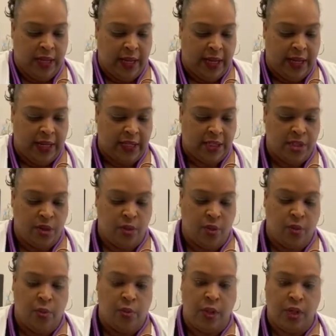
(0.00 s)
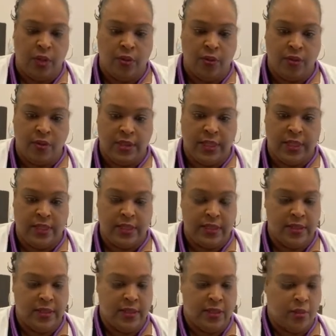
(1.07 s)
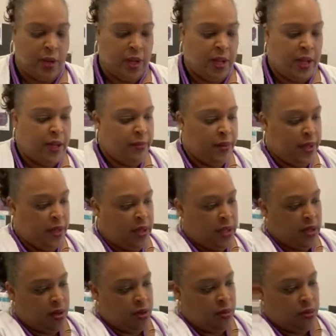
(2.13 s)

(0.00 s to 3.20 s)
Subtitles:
And so we use this swab, go